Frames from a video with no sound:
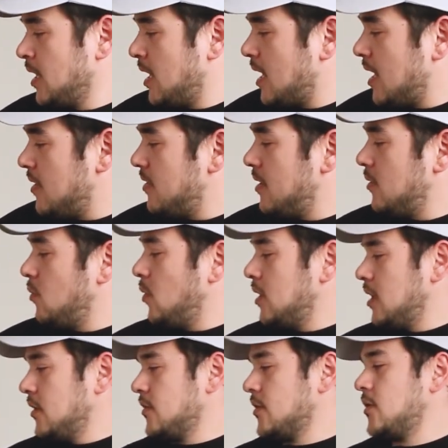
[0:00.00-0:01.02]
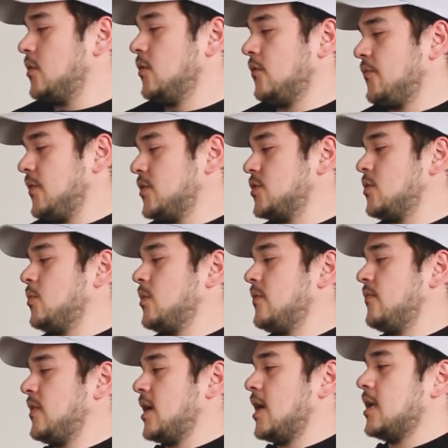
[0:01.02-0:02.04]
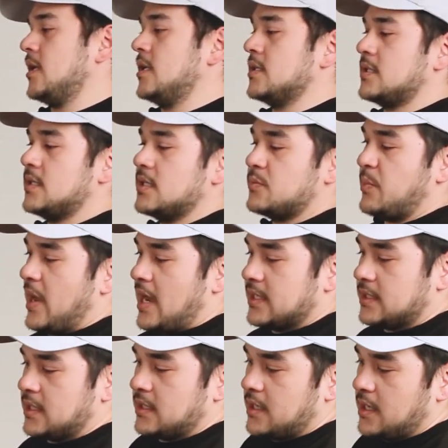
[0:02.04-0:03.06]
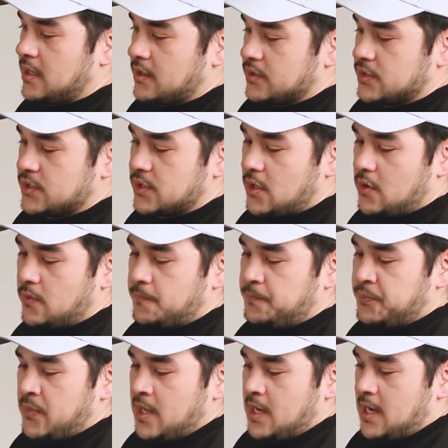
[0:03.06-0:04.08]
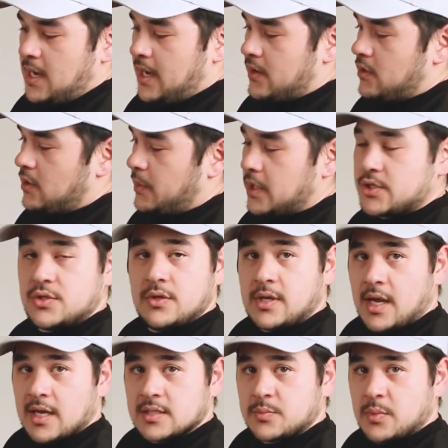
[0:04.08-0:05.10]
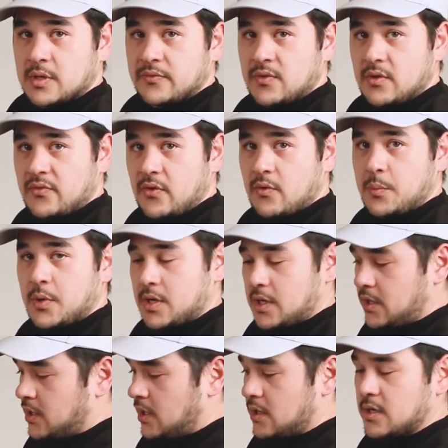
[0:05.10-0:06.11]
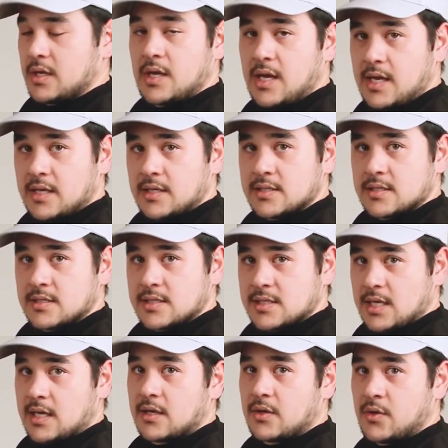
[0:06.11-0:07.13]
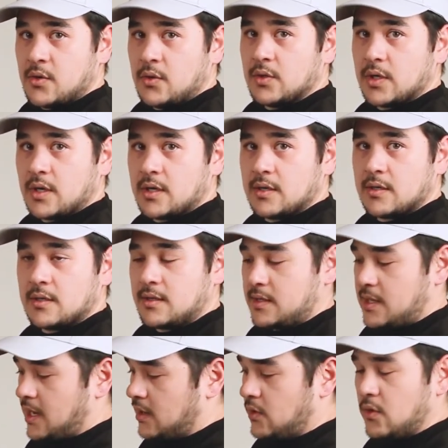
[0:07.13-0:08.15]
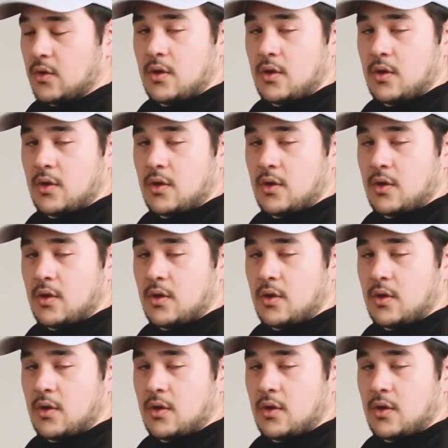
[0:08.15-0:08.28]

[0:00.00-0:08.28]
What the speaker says: And then one other cool feature we've got is this basket here. So I don't know about you guys, but if you've ever put a carton of eggs inside a cooler, that whole